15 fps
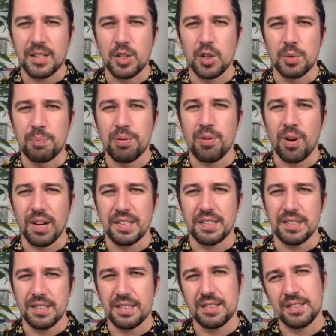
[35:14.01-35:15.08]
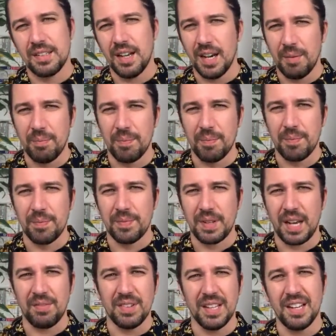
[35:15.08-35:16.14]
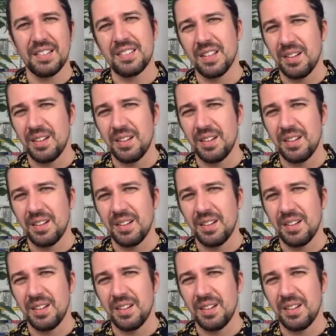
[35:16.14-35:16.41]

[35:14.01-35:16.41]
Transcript: had good prices, haven't they?